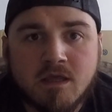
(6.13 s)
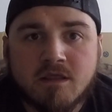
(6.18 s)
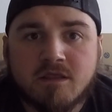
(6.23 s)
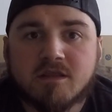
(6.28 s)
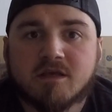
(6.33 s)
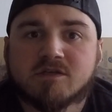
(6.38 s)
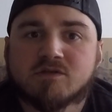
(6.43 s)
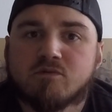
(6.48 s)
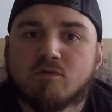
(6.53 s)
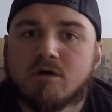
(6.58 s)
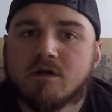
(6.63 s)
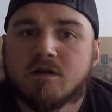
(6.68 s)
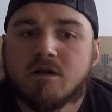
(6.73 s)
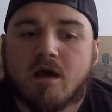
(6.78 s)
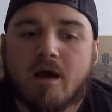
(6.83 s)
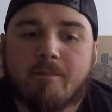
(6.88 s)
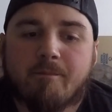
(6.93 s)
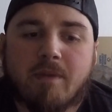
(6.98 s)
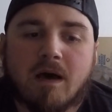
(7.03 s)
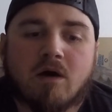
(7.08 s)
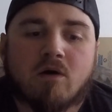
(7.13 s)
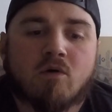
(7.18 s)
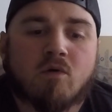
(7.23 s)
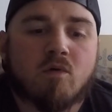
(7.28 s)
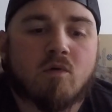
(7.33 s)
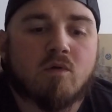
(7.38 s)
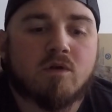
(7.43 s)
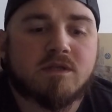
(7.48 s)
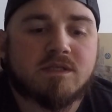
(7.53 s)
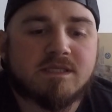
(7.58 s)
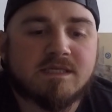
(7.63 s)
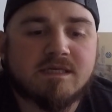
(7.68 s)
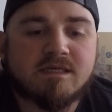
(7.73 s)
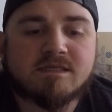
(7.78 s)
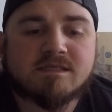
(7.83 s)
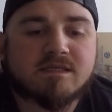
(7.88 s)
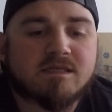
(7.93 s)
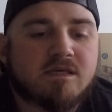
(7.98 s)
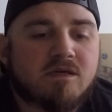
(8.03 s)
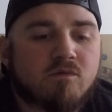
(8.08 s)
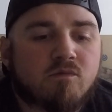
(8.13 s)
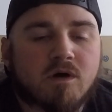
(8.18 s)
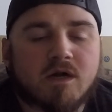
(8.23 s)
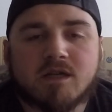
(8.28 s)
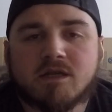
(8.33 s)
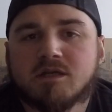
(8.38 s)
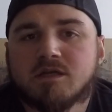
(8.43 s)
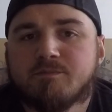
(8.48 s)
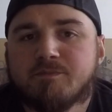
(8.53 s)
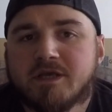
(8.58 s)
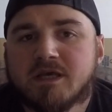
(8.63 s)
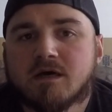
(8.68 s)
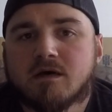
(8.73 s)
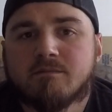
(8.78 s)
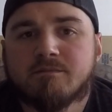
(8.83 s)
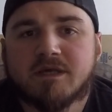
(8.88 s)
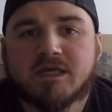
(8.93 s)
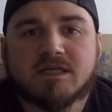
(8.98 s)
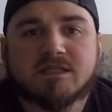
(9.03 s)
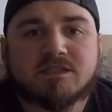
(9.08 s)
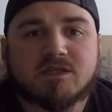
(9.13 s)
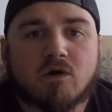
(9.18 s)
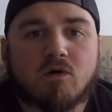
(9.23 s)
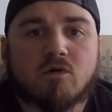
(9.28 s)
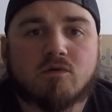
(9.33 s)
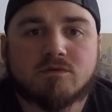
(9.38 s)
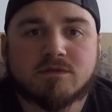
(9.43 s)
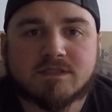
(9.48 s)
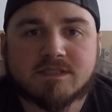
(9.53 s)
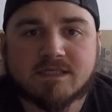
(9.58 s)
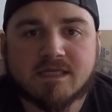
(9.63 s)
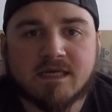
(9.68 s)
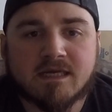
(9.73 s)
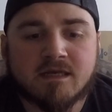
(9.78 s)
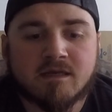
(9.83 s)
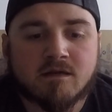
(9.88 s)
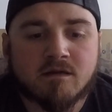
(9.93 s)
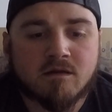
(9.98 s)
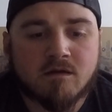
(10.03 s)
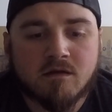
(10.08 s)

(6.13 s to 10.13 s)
This one about DC wanting to become its own state.